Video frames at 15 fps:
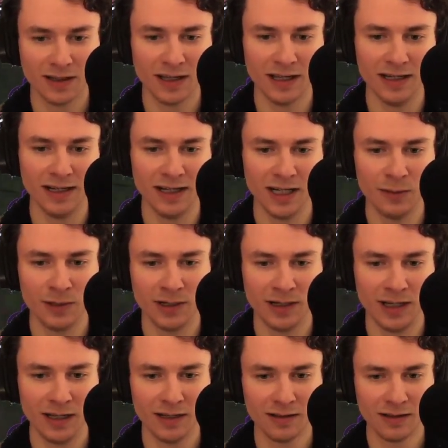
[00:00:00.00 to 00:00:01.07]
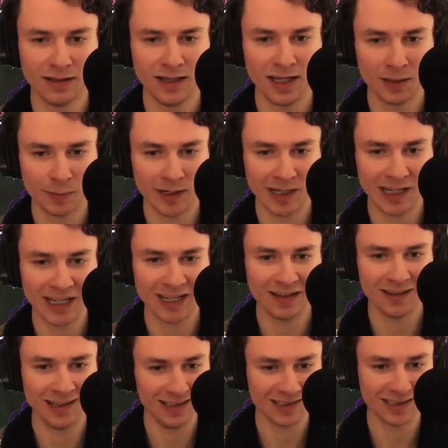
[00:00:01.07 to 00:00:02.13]
and anybody hit by it
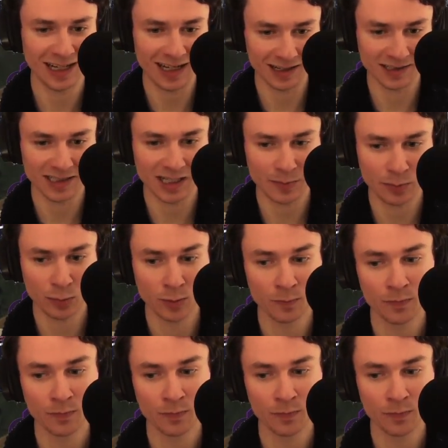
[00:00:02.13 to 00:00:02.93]
is knocked up,